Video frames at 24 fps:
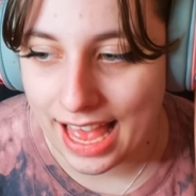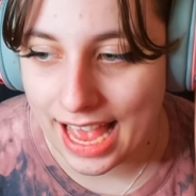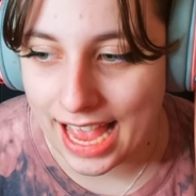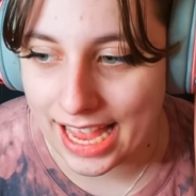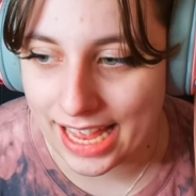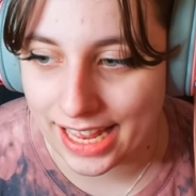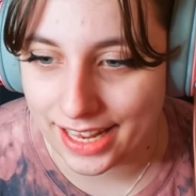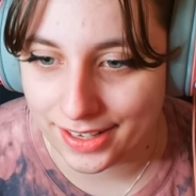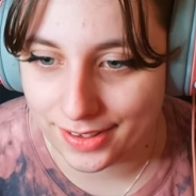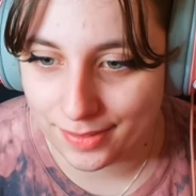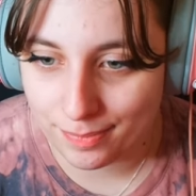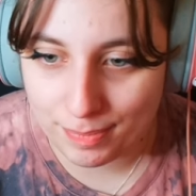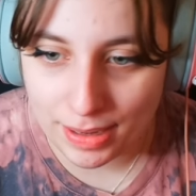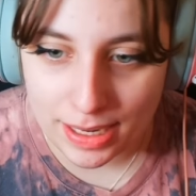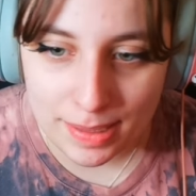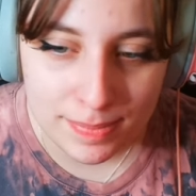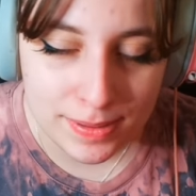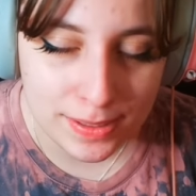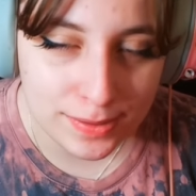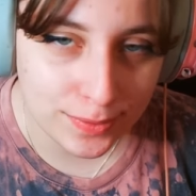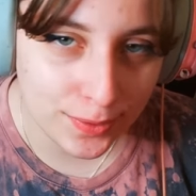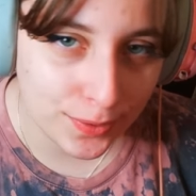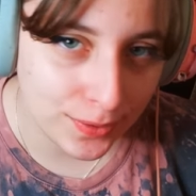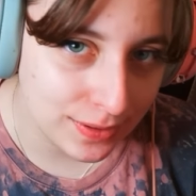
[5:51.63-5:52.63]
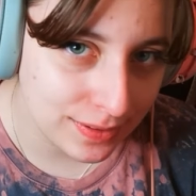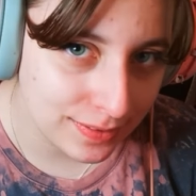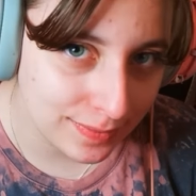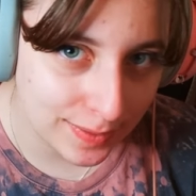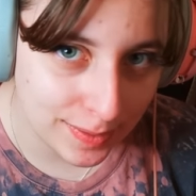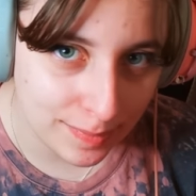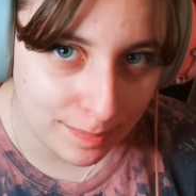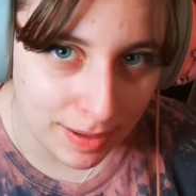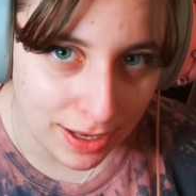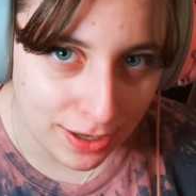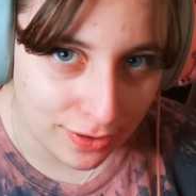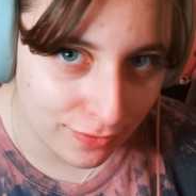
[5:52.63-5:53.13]
and babies go to
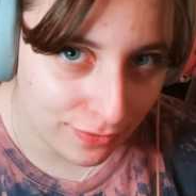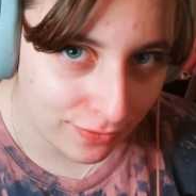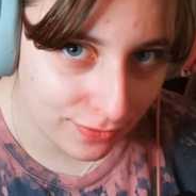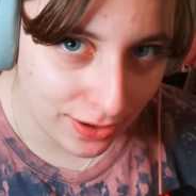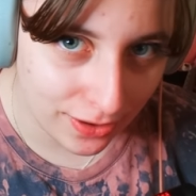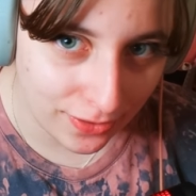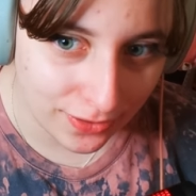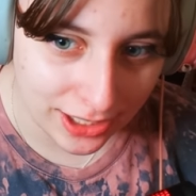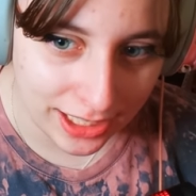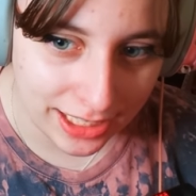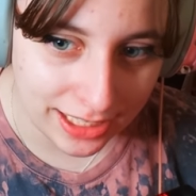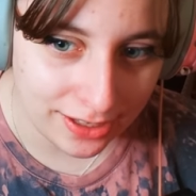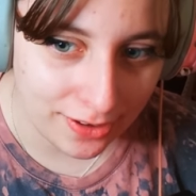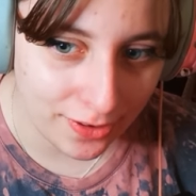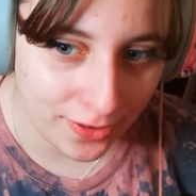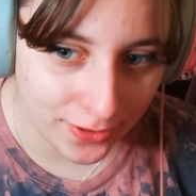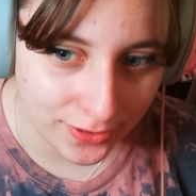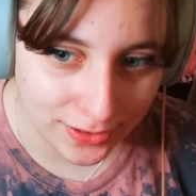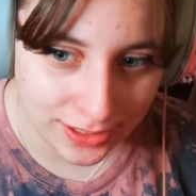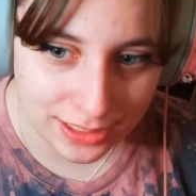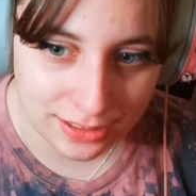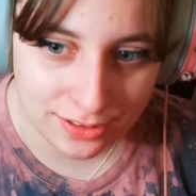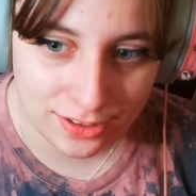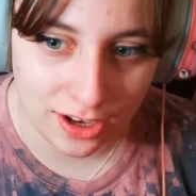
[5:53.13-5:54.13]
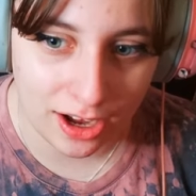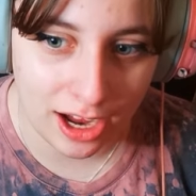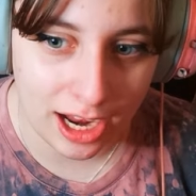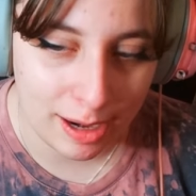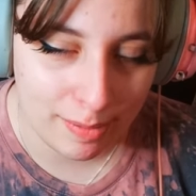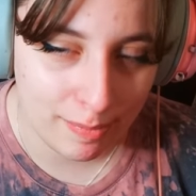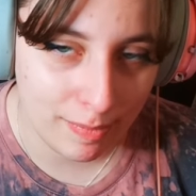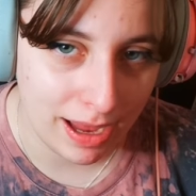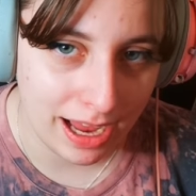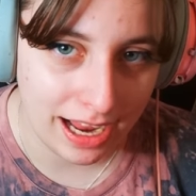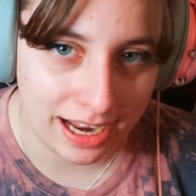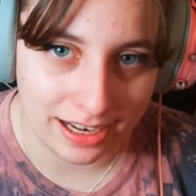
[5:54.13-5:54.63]
sleep at a very early
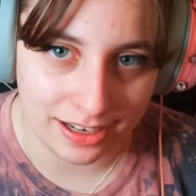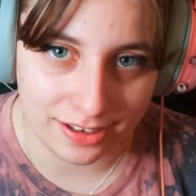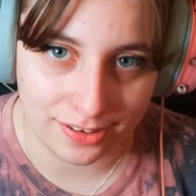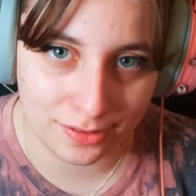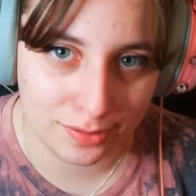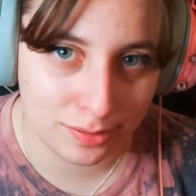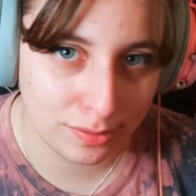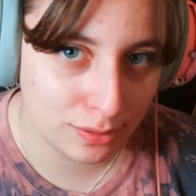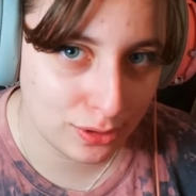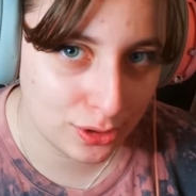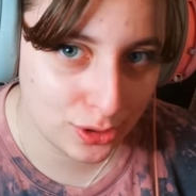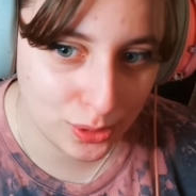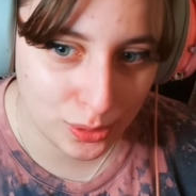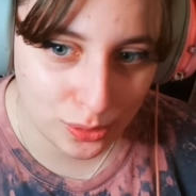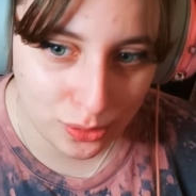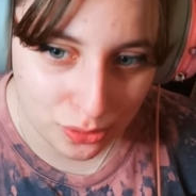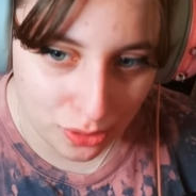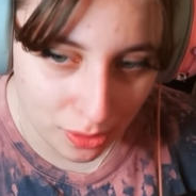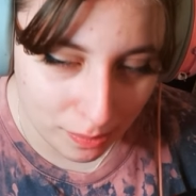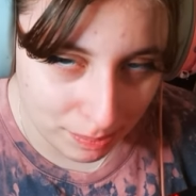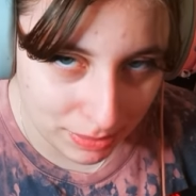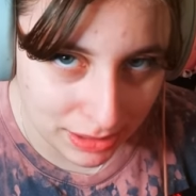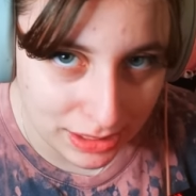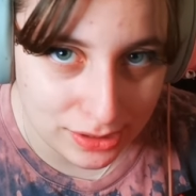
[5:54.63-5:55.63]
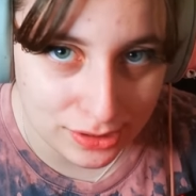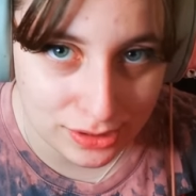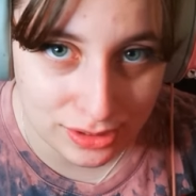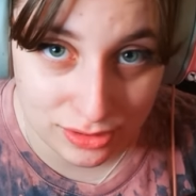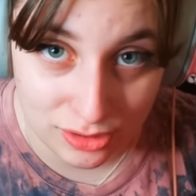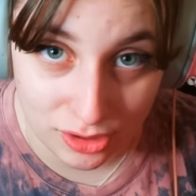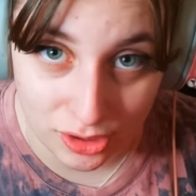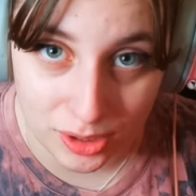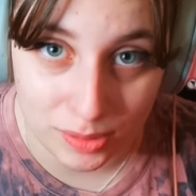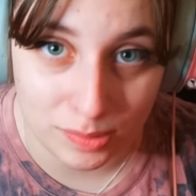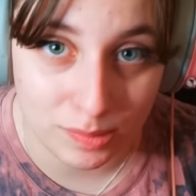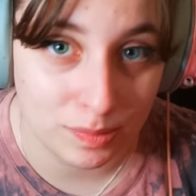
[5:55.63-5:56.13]
time and should not be
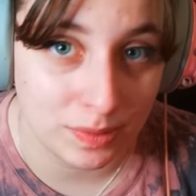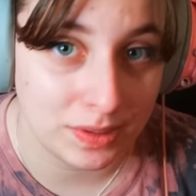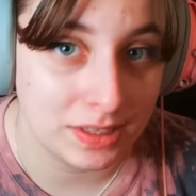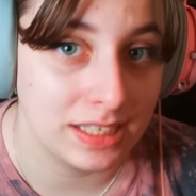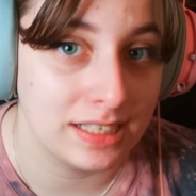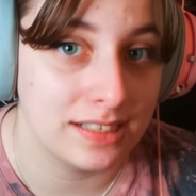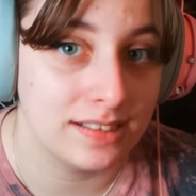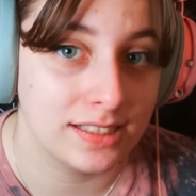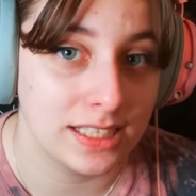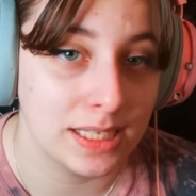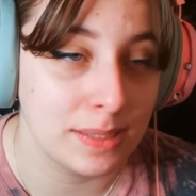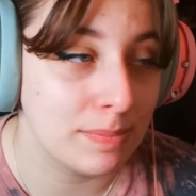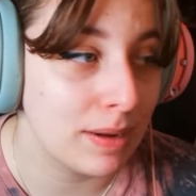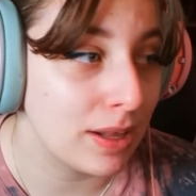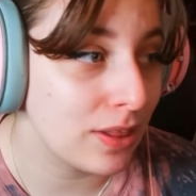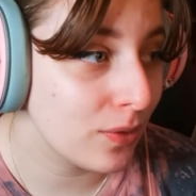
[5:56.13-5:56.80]
disturbed when they sleep.